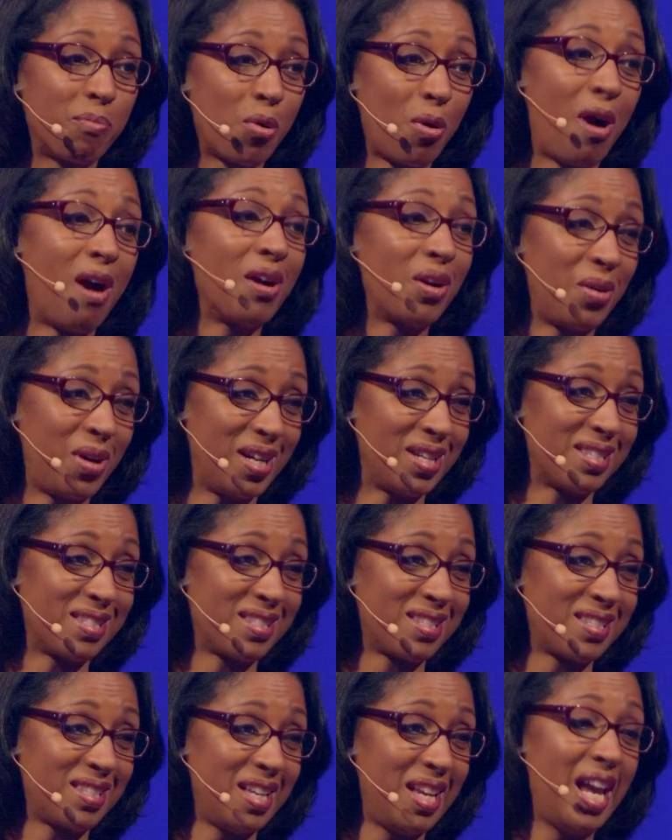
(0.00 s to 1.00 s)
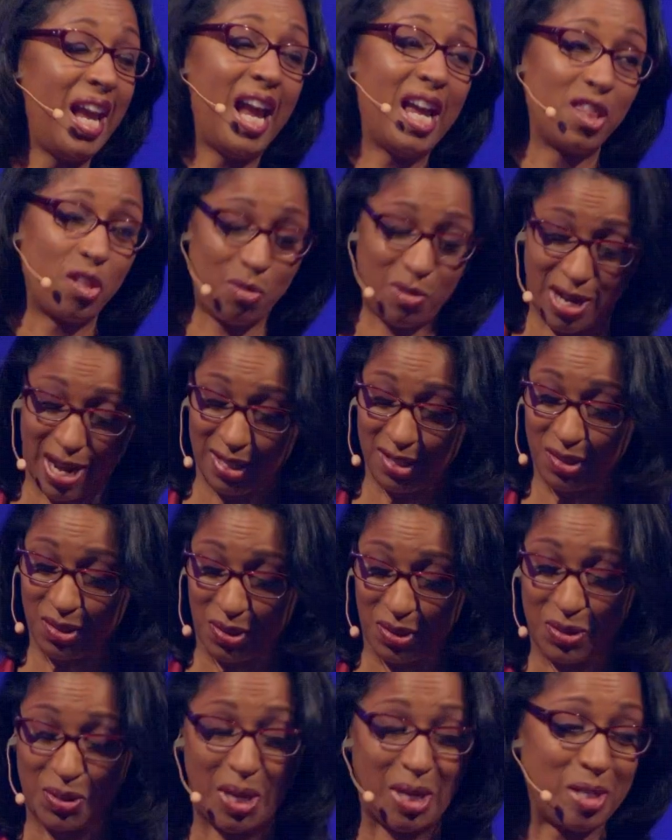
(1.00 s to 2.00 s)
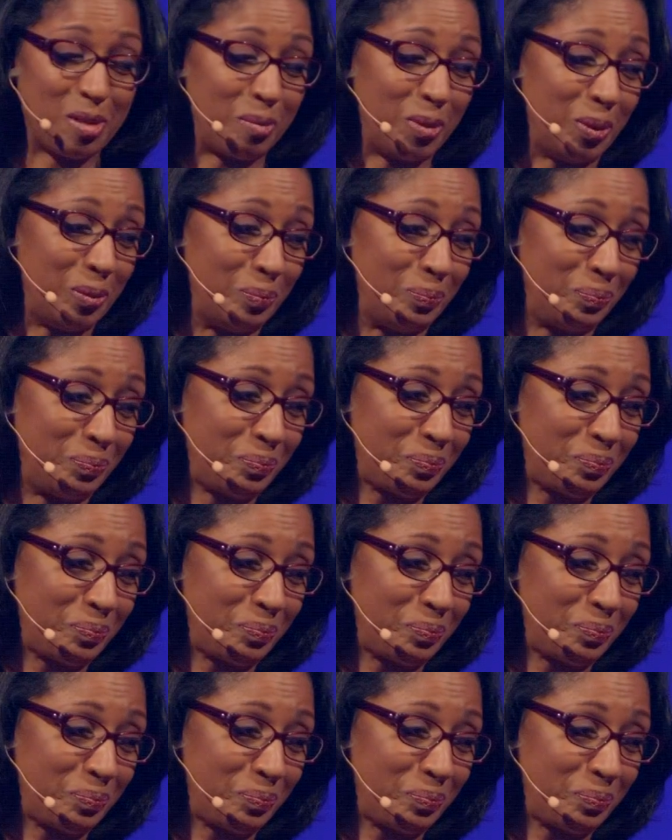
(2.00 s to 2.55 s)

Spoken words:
progress, and they're not sustainable.